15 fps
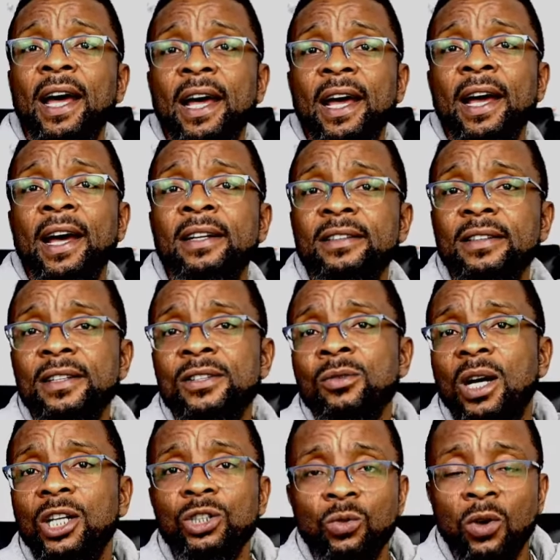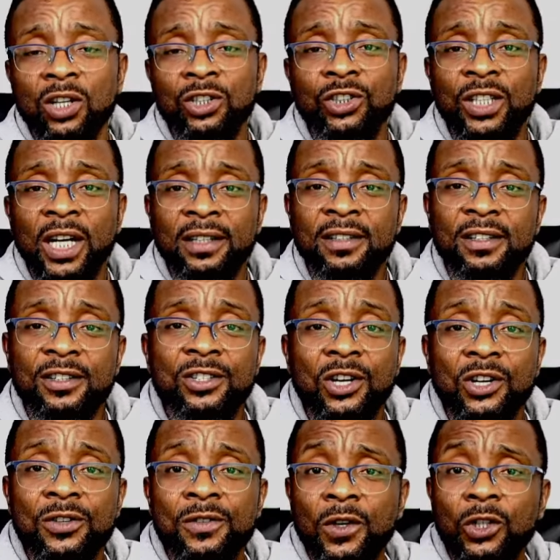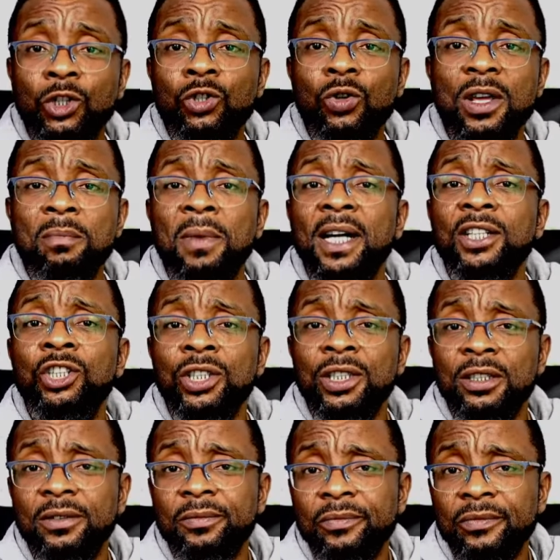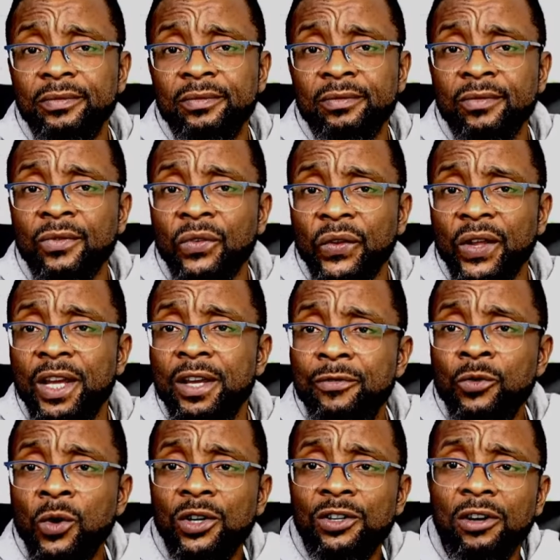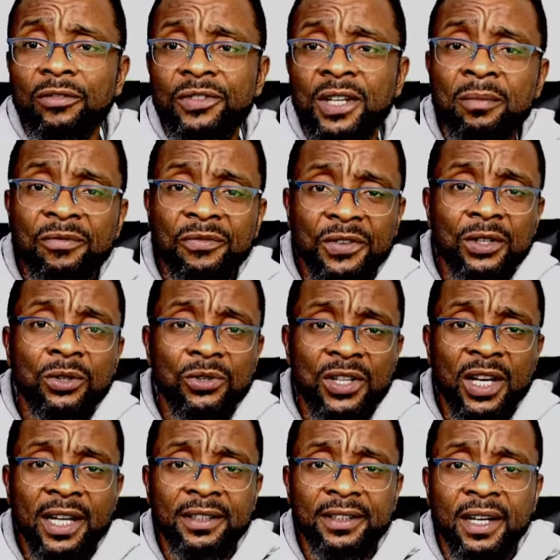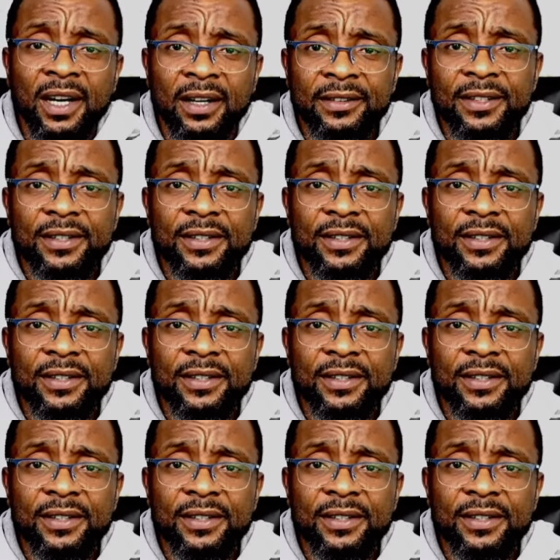And the reason why you watch that is just for you to imagine. If one of them feels like that,